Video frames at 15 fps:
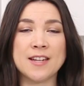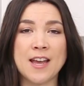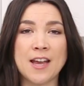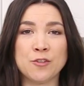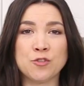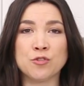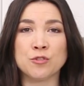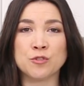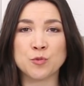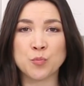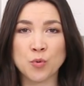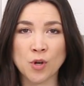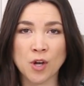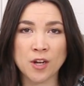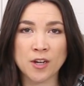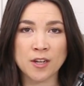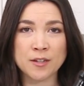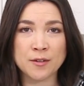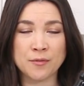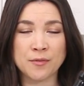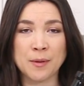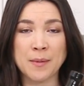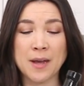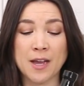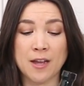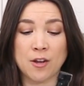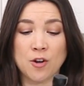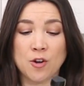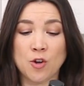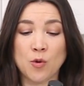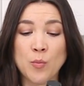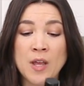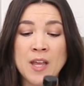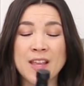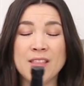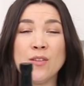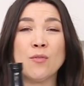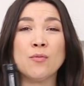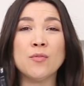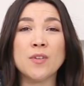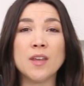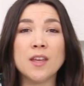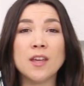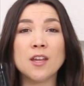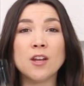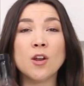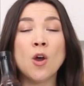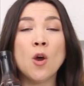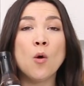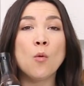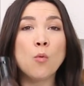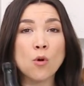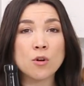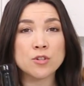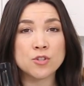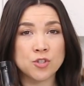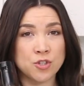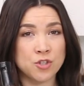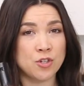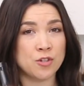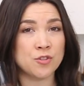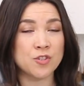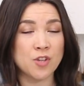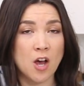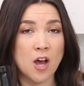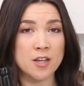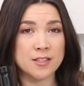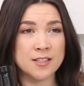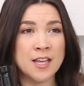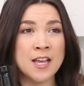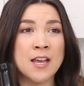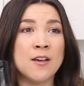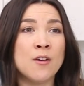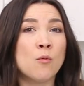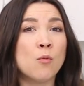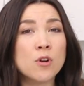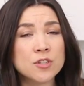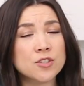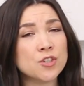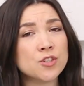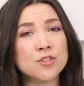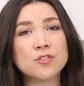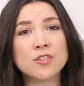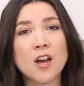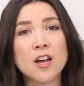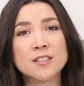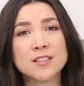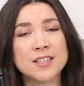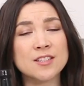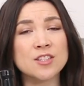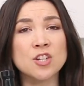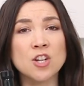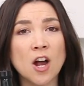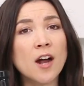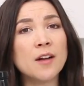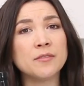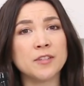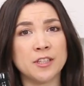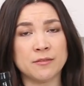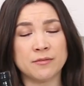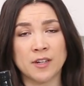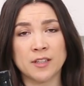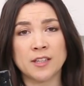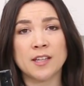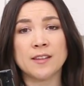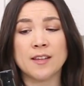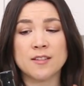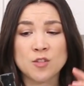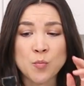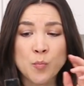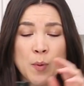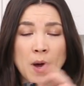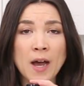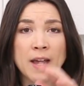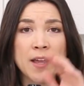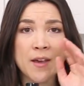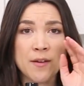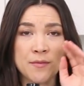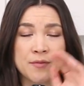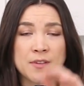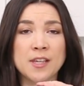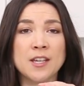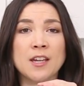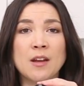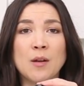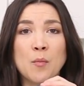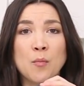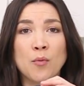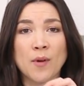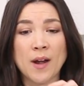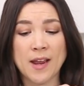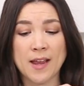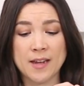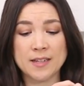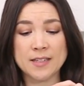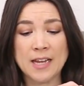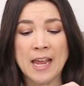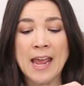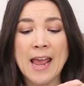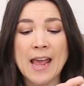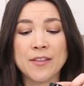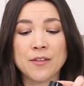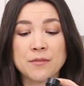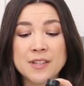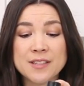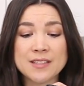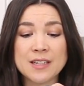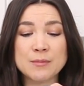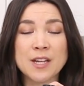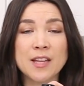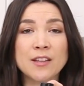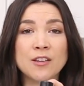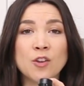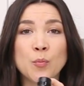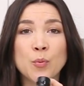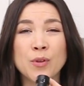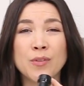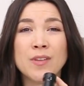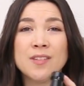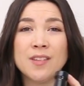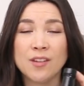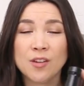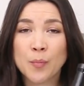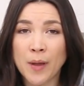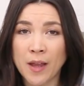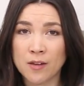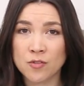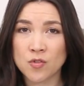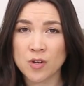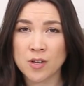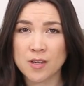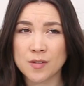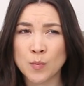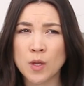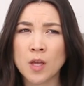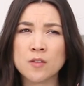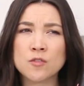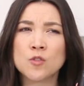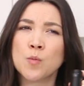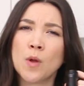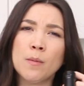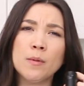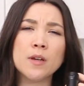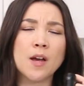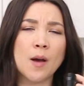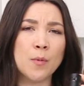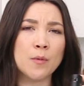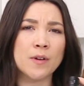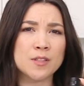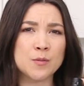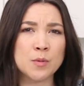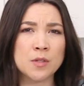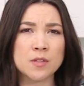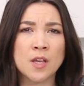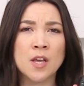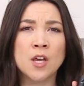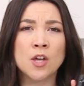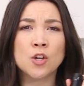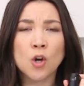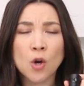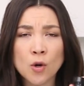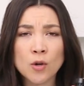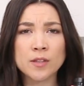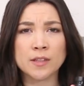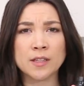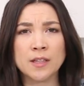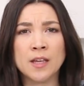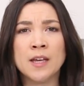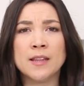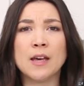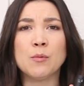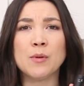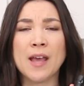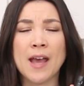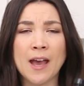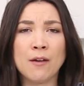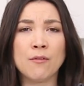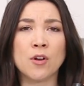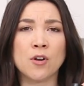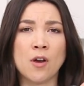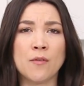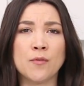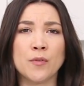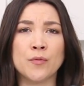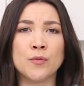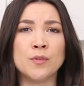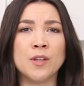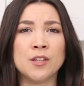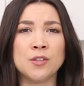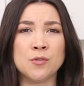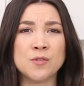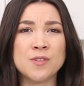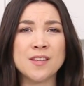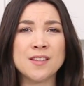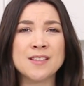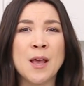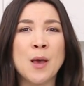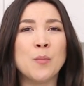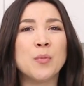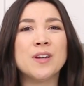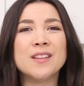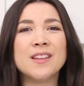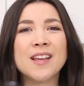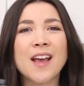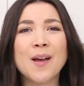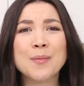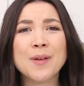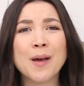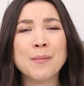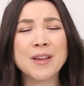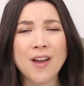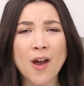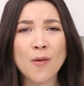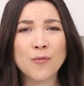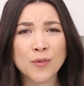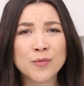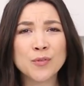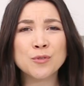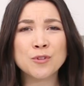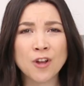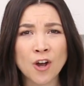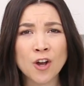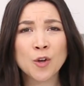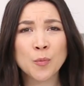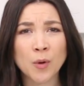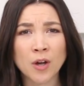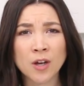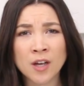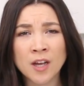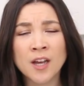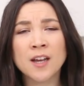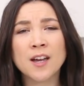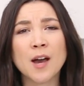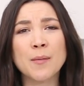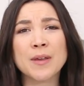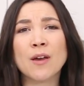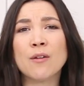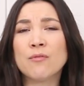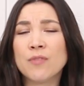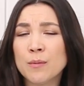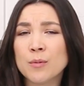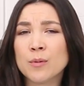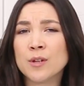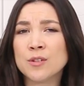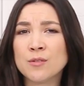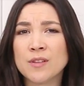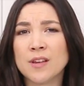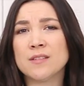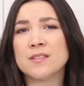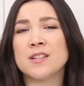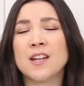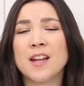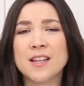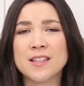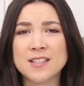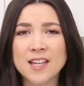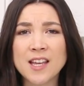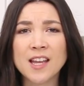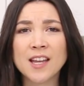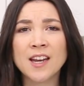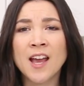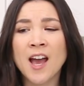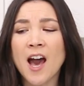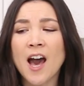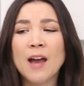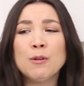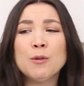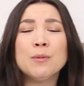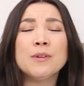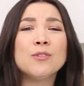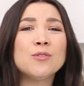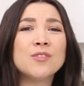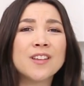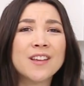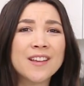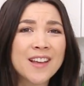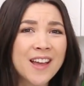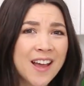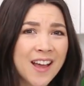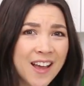Naturals product from iHERB, the vegan Worcestershire sauce. Worcestershire sauce is not vegan friendly unless you buy a vegan brand. And the reason I'm telling you to put this in your pantry is because there's probably a couple recipes currently that we have on Hot for Food that use this, but in the upcoming Hot for Food cookbook coming out February 2018, I will be using